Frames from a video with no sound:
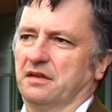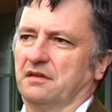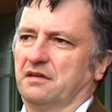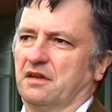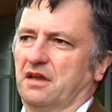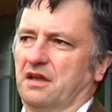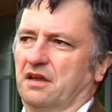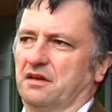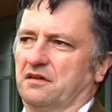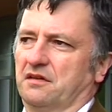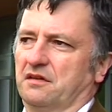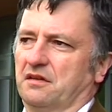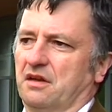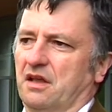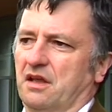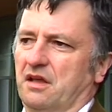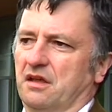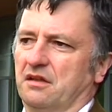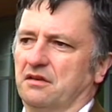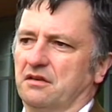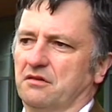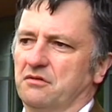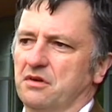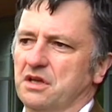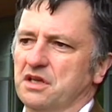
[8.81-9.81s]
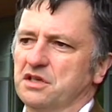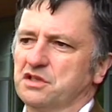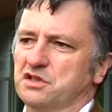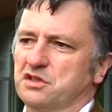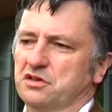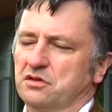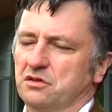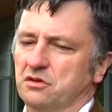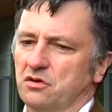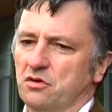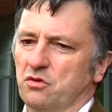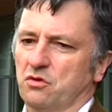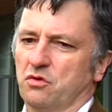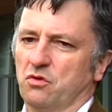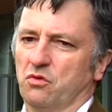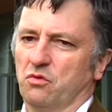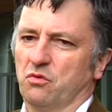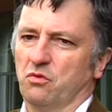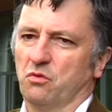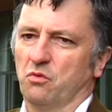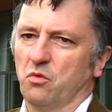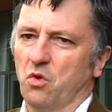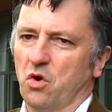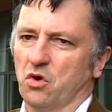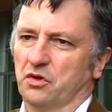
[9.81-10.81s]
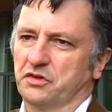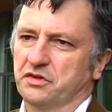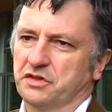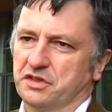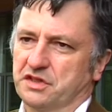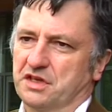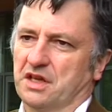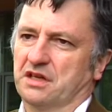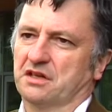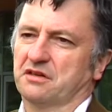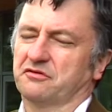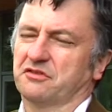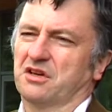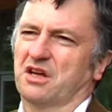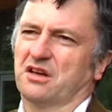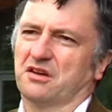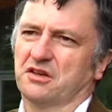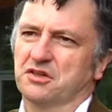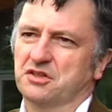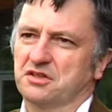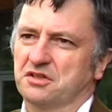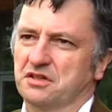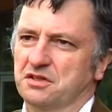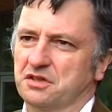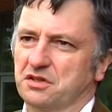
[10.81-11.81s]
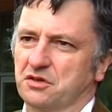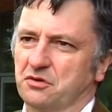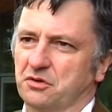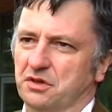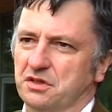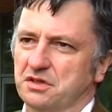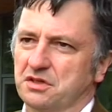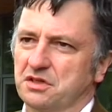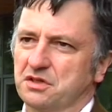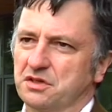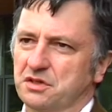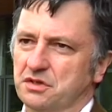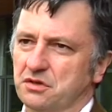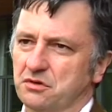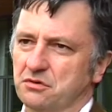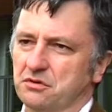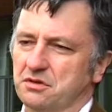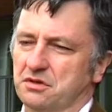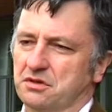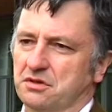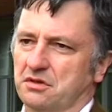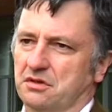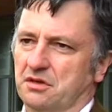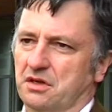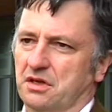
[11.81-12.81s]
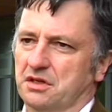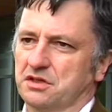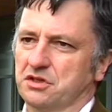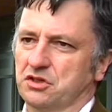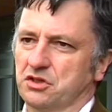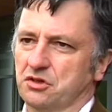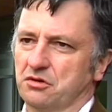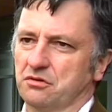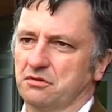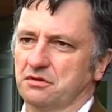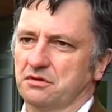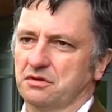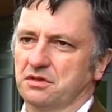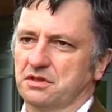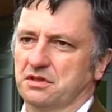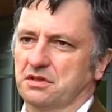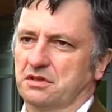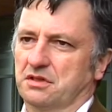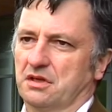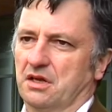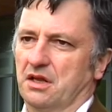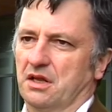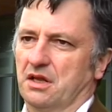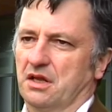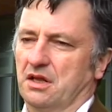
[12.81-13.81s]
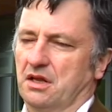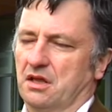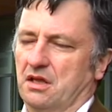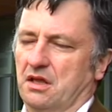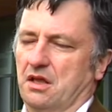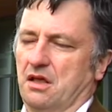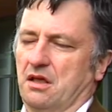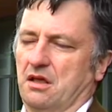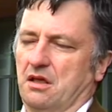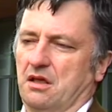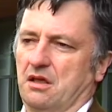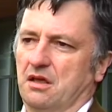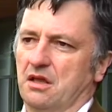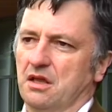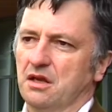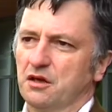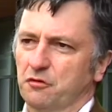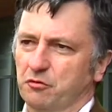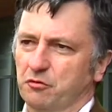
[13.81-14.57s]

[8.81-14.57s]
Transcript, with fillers: that uh, there is no one set of knowledge that's going to suit a student uh, in a